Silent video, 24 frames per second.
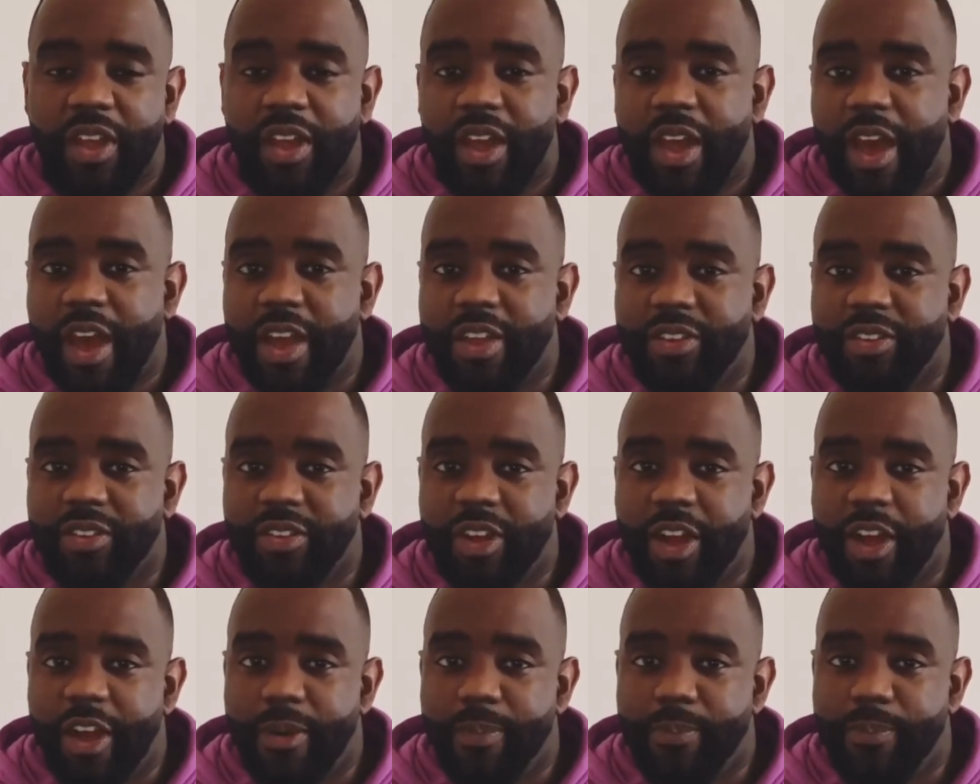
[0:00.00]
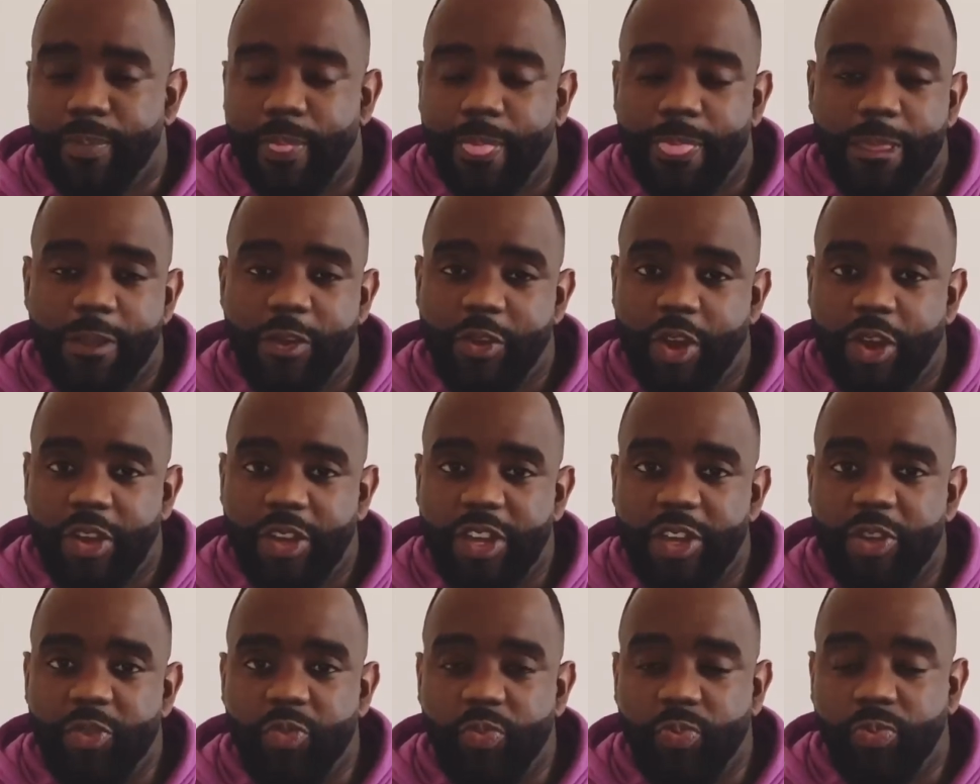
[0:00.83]
And, you know,
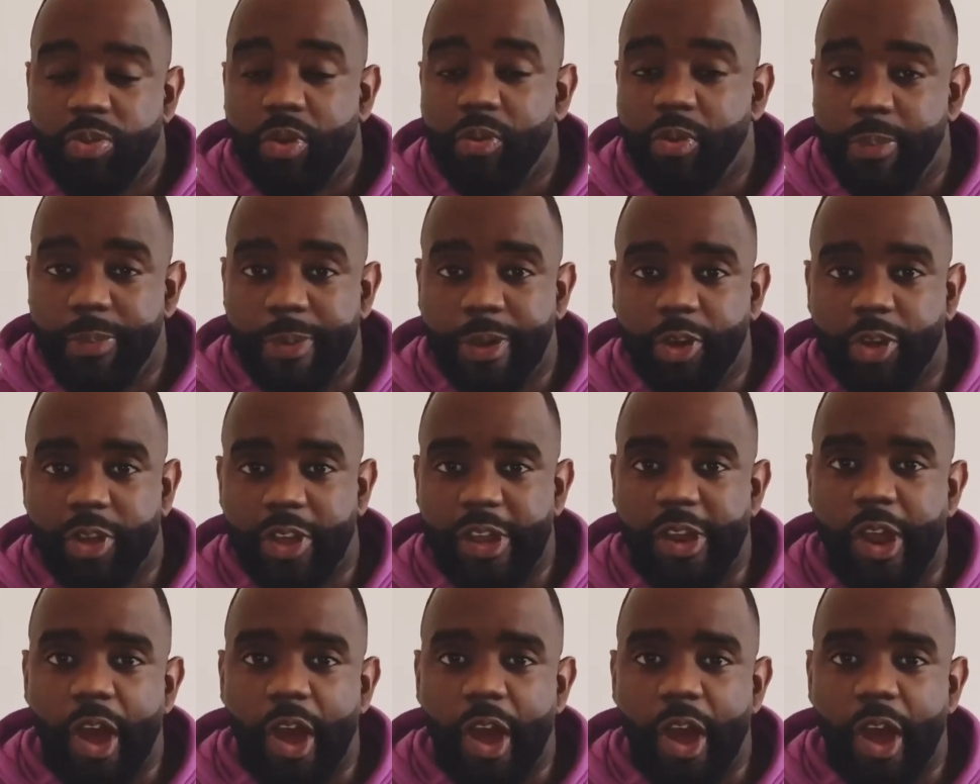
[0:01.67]
he would probably be looking